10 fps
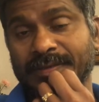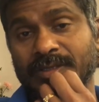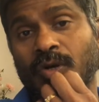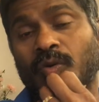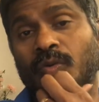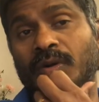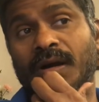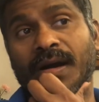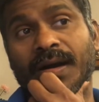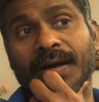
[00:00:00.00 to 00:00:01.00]

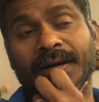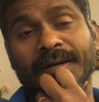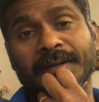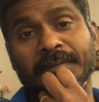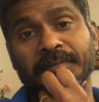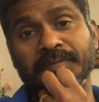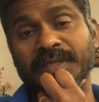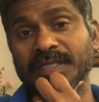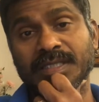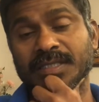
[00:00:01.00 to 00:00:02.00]
so um,
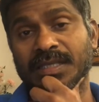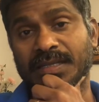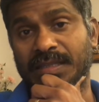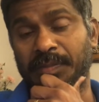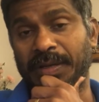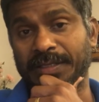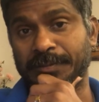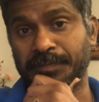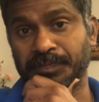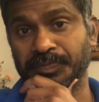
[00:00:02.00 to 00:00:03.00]
this is shaktipat
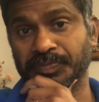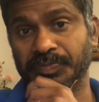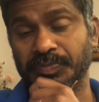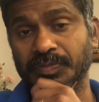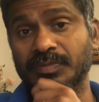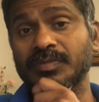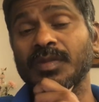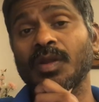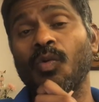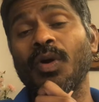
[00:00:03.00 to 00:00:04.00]

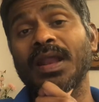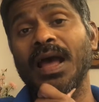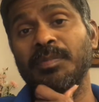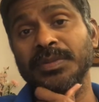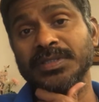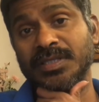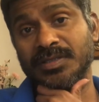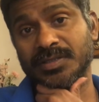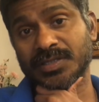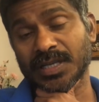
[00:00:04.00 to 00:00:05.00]
what happens
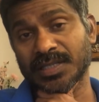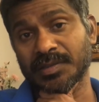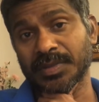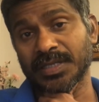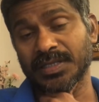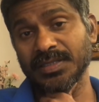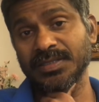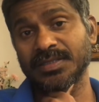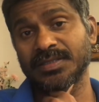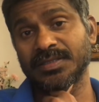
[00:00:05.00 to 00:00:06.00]
in shaktipat
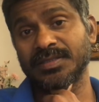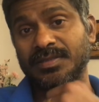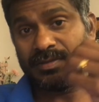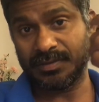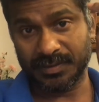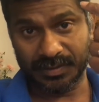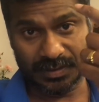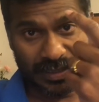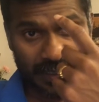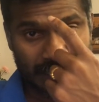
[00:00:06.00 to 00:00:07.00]
is
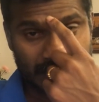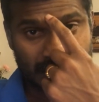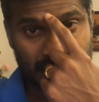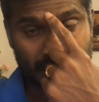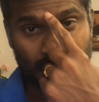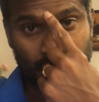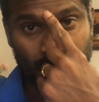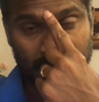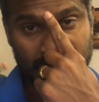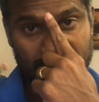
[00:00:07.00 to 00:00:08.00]
again the
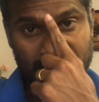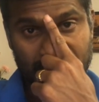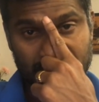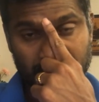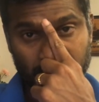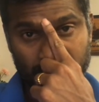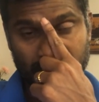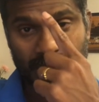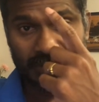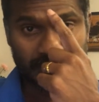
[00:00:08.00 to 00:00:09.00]
guru touches this
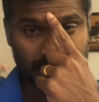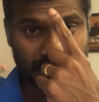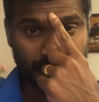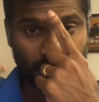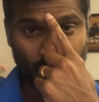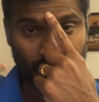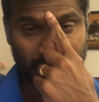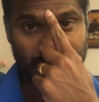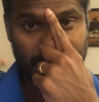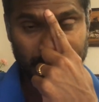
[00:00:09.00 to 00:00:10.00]
portion the
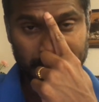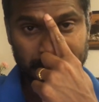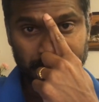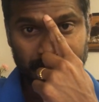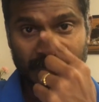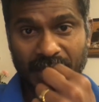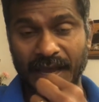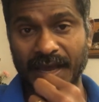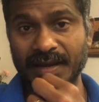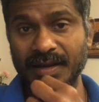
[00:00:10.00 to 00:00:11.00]
forehead
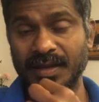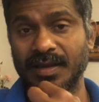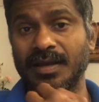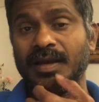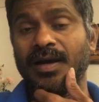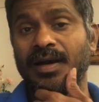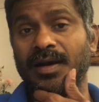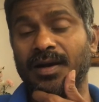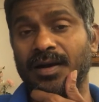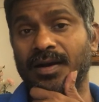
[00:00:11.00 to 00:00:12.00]
and
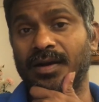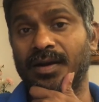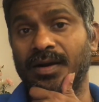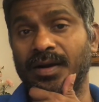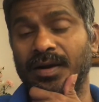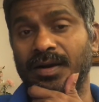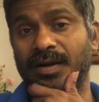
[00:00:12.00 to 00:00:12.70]
uh,